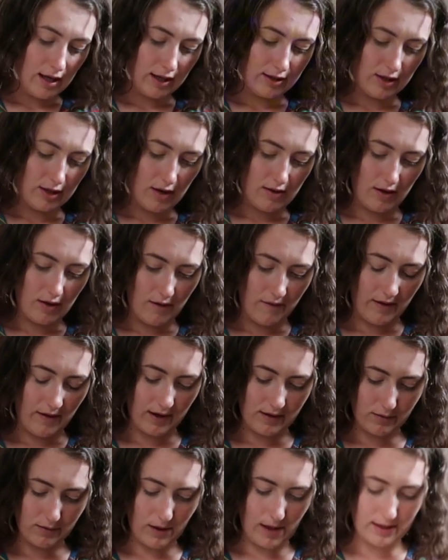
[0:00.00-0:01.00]
Don't know if
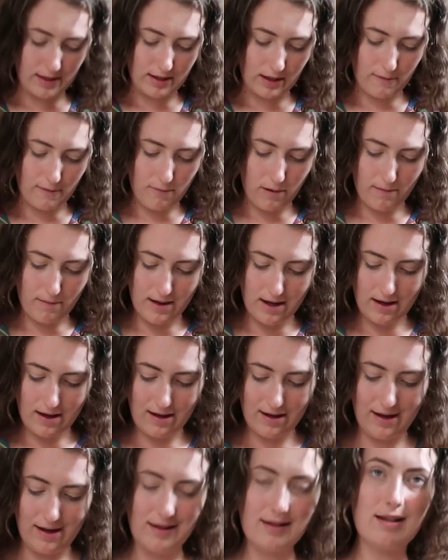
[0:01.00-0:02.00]
that's worked. I can probably
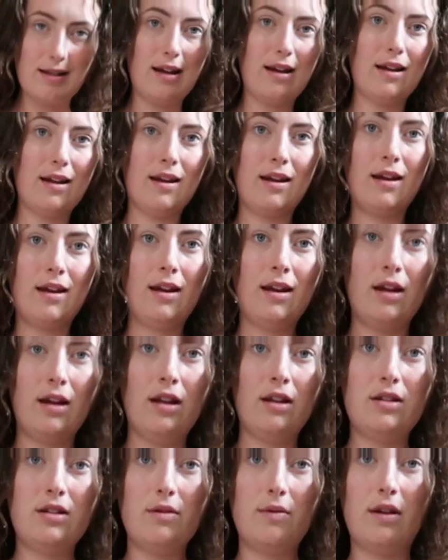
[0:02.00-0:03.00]
need to
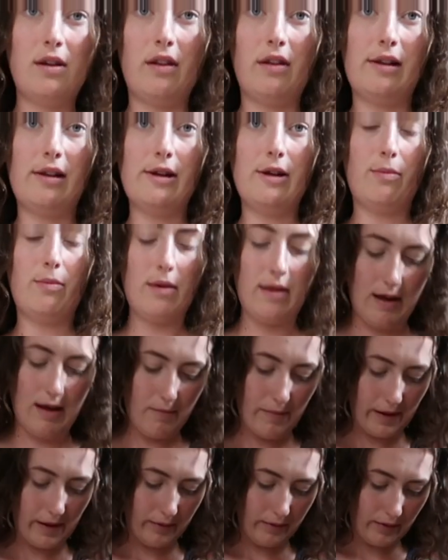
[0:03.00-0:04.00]
do another loop in
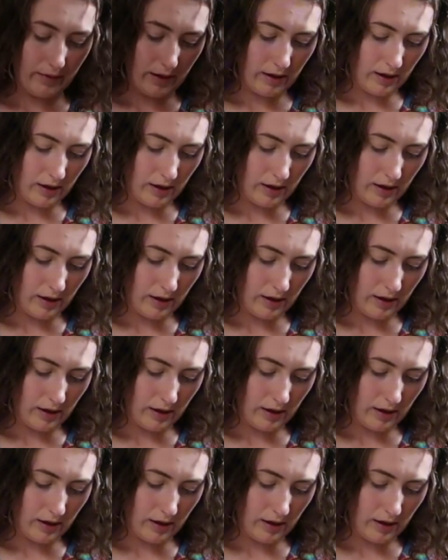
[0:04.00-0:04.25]
that belt.